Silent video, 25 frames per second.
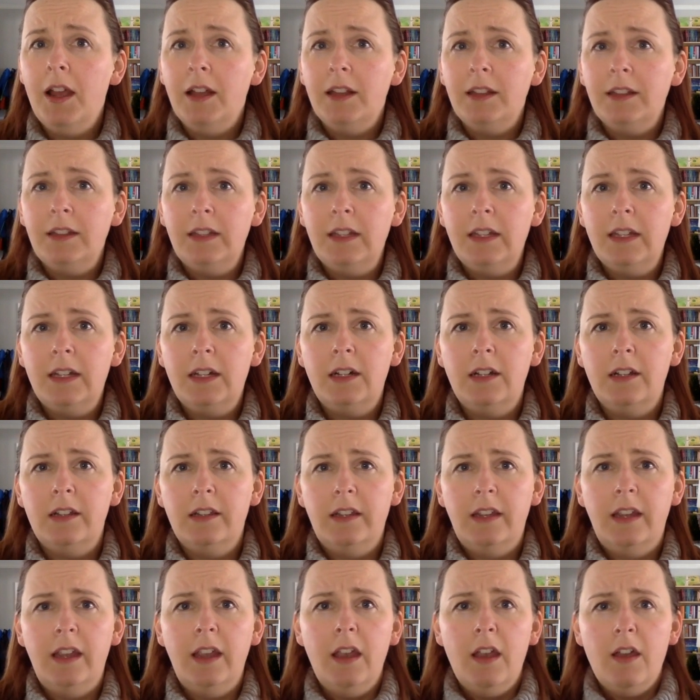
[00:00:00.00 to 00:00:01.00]

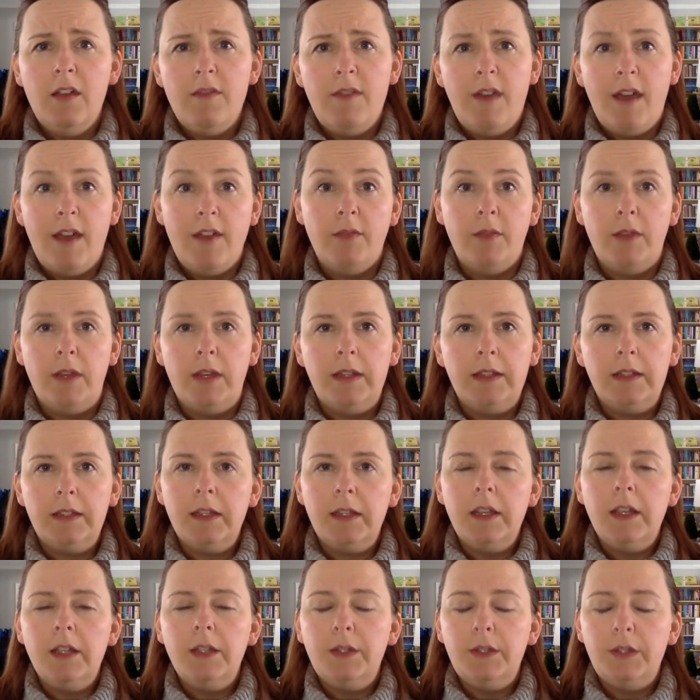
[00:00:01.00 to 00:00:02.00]
literally 5 weeks.
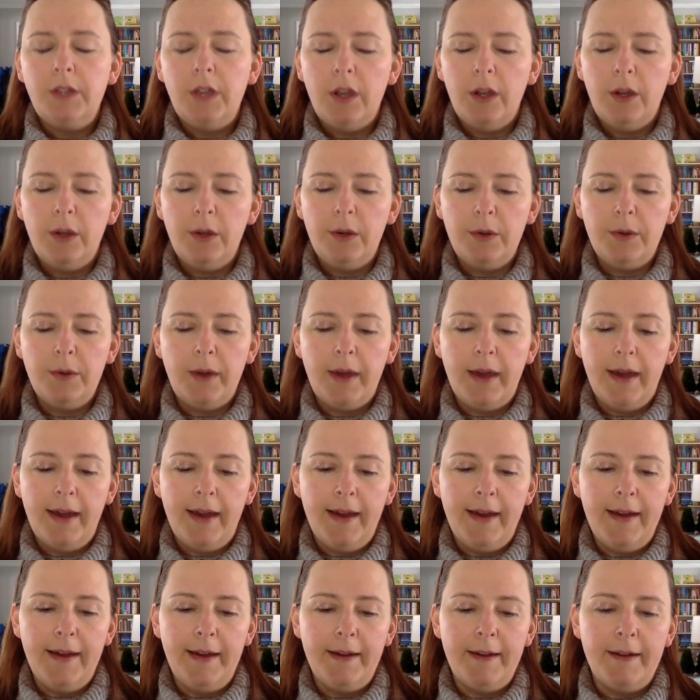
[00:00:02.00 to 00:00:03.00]
So
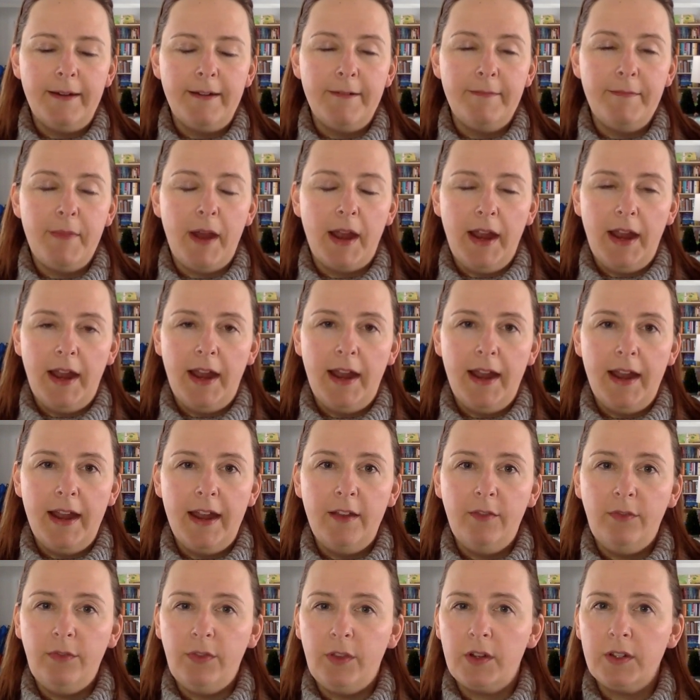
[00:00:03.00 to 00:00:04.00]

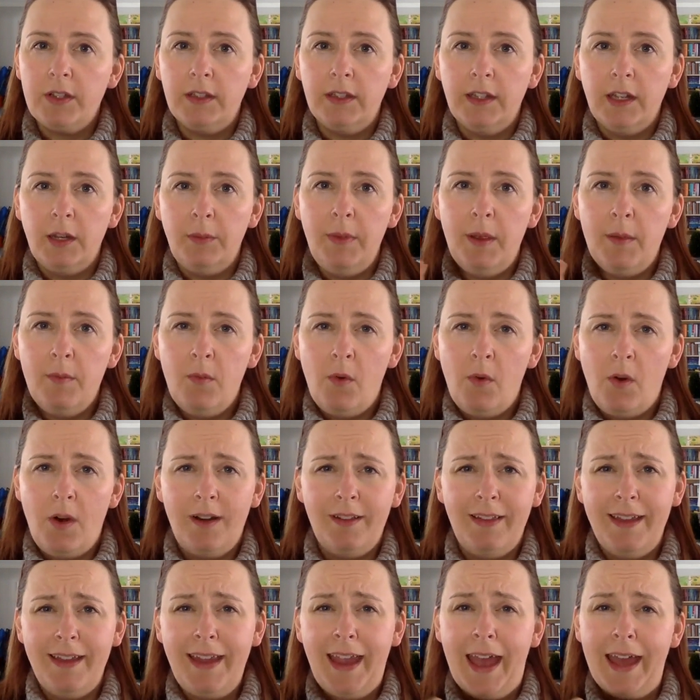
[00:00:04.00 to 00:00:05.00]
if there's a little bit more
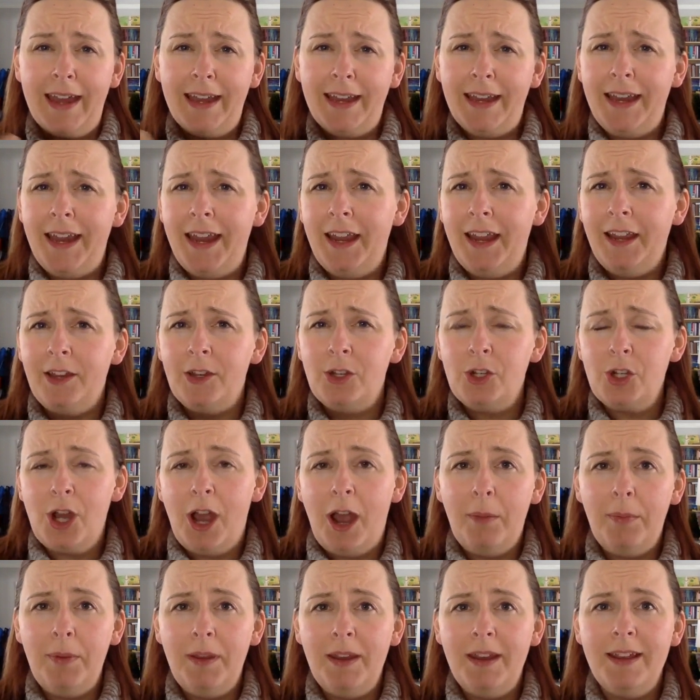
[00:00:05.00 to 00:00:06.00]
like editing and
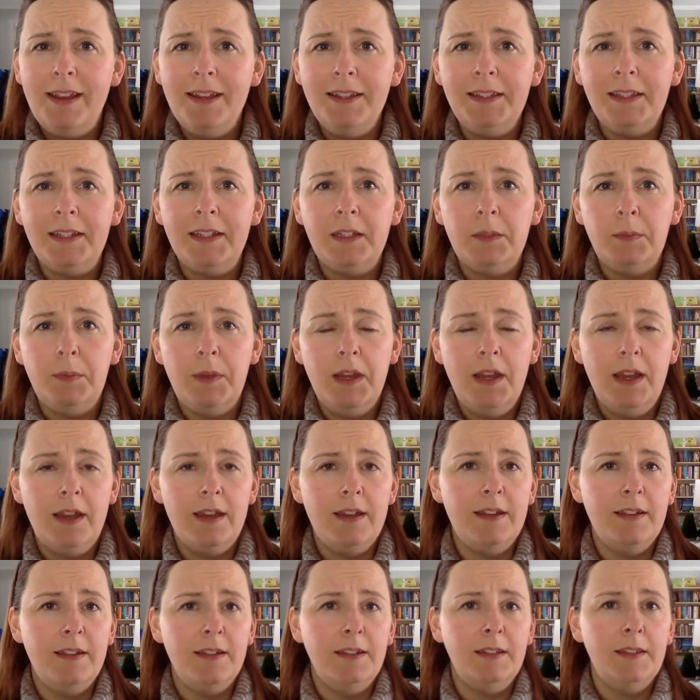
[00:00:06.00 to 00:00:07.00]
choppiness, it's
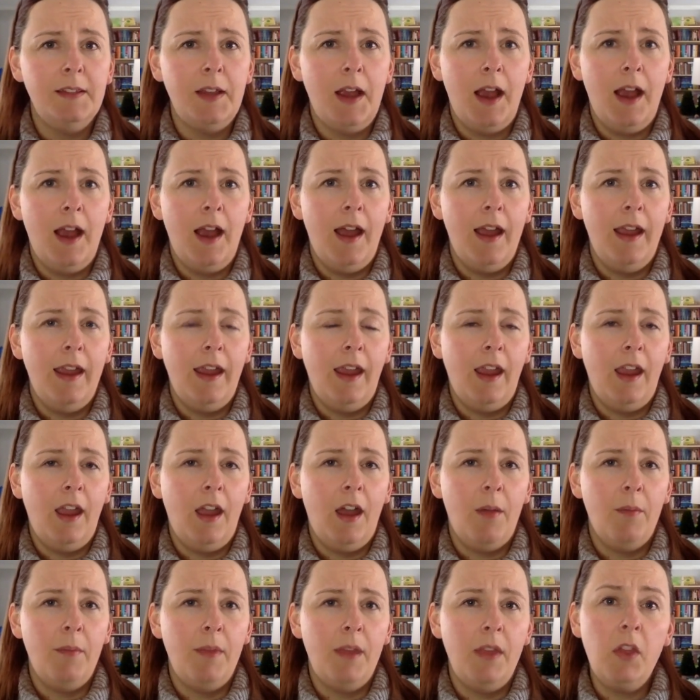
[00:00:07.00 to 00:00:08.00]
because I
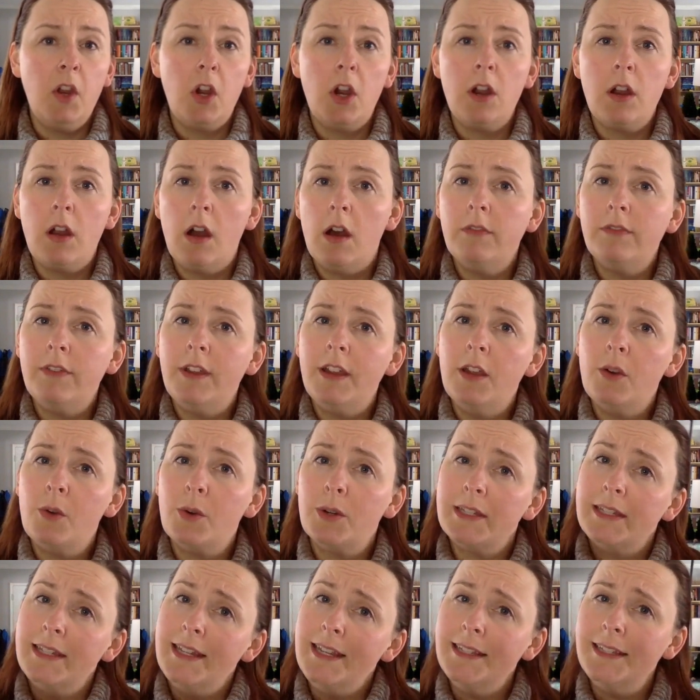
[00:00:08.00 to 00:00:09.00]
am either coughing or
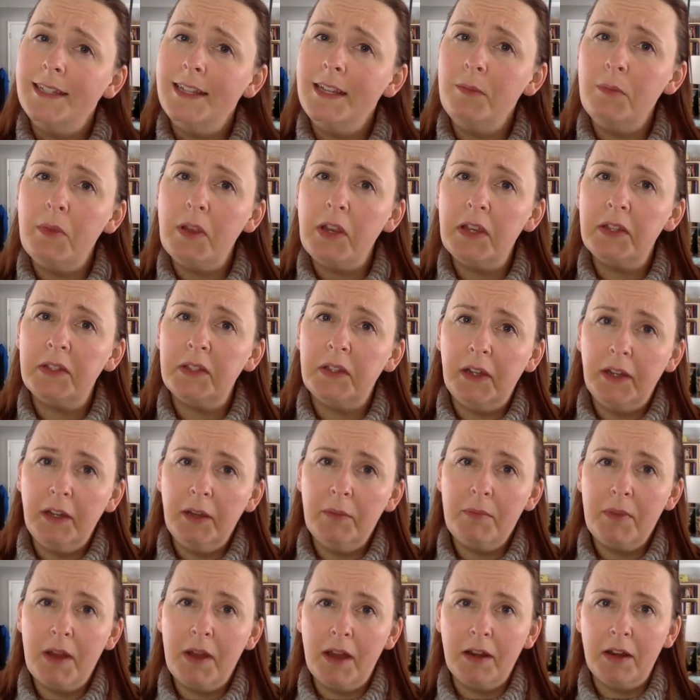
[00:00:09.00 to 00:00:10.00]
sneezing because I
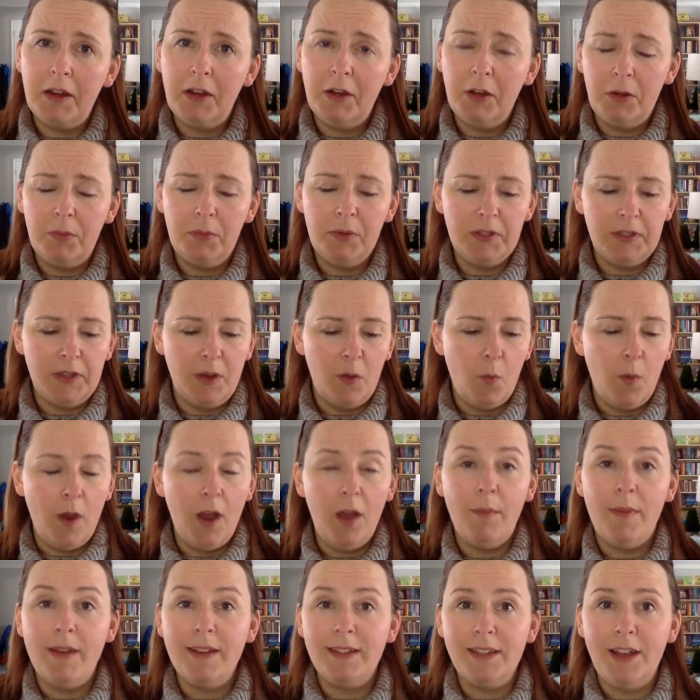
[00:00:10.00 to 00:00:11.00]
am not 100%
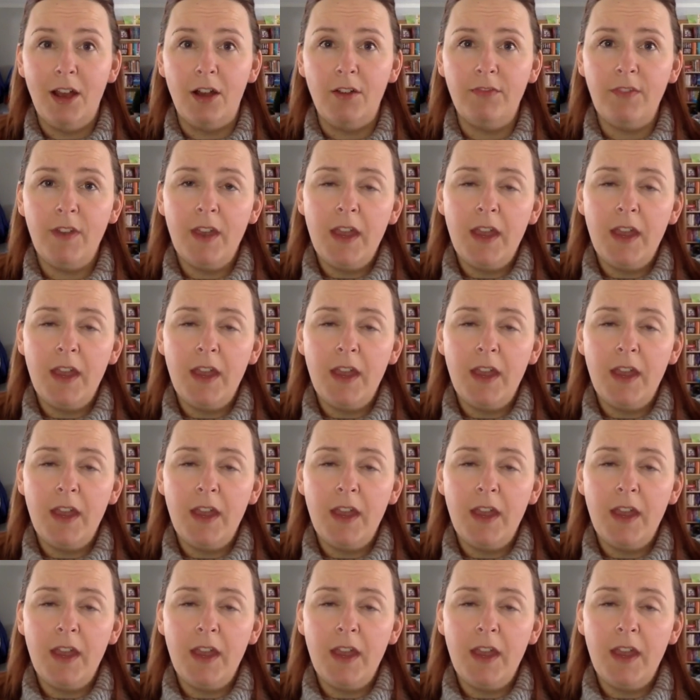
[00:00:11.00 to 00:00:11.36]
well myself.